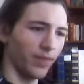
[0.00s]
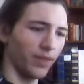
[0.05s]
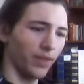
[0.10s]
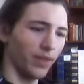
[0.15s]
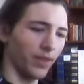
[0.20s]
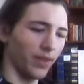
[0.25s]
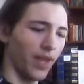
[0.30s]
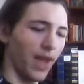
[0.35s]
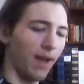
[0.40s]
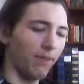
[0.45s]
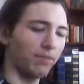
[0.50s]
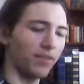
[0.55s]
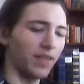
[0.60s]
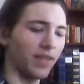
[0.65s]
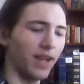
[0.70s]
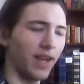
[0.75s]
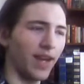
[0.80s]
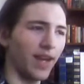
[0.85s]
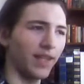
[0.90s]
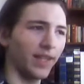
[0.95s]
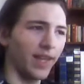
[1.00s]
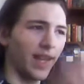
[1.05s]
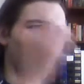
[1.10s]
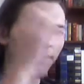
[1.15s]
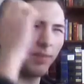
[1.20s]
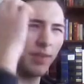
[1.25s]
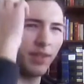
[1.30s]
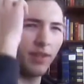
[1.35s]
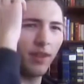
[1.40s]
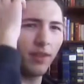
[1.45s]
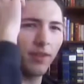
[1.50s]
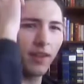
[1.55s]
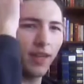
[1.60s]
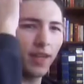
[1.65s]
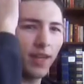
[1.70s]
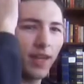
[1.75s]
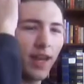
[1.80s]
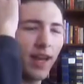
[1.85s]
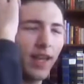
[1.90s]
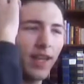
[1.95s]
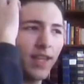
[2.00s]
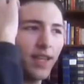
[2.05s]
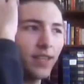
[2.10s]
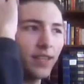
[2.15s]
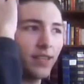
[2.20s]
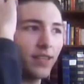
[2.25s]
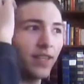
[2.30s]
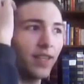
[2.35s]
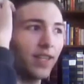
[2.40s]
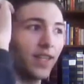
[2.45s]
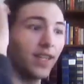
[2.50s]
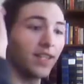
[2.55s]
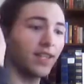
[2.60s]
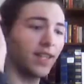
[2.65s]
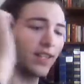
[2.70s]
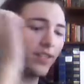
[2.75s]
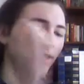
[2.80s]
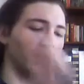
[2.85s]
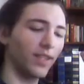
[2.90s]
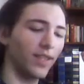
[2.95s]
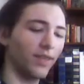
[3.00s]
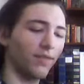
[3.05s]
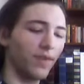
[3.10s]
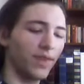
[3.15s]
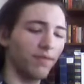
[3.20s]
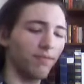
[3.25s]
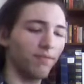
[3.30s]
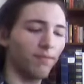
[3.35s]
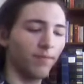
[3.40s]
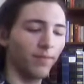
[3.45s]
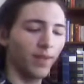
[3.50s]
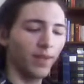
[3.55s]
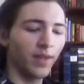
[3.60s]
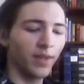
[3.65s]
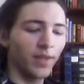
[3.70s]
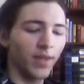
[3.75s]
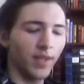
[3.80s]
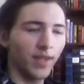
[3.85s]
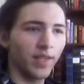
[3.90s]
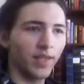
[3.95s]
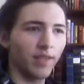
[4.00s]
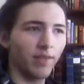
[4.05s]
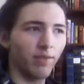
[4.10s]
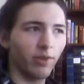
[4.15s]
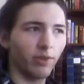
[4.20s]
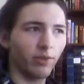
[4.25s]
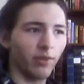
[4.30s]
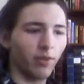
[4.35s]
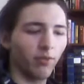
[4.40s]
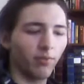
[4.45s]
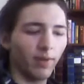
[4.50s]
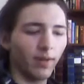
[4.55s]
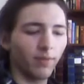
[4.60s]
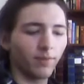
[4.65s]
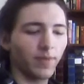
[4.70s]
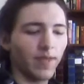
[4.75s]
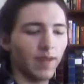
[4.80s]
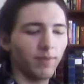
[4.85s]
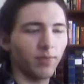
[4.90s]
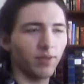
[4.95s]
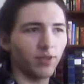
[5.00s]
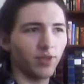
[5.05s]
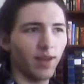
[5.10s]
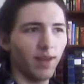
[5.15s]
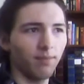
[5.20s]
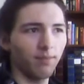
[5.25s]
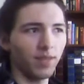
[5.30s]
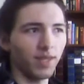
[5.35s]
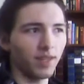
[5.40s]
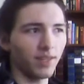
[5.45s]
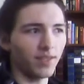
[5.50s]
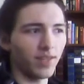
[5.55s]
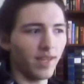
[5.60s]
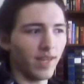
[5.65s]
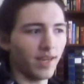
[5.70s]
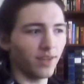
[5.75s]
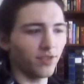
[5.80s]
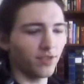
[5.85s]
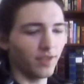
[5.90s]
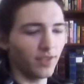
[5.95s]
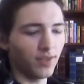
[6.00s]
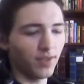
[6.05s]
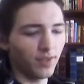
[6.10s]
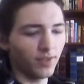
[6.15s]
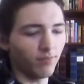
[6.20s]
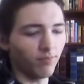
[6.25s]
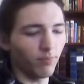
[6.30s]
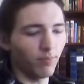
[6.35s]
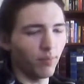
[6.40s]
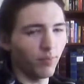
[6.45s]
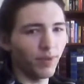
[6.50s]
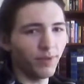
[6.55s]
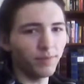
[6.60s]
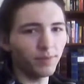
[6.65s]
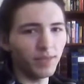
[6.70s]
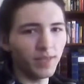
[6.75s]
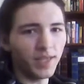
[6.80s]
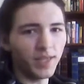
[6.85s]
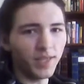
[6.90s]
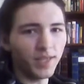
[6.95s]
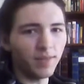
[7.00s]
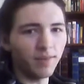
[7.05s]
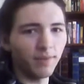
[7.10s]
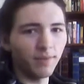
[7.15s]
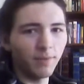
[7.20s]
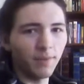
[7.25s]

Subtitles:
The captain guy, the Captain Gungan guy. He's actually given a little bit of time to shine, because he actually briefly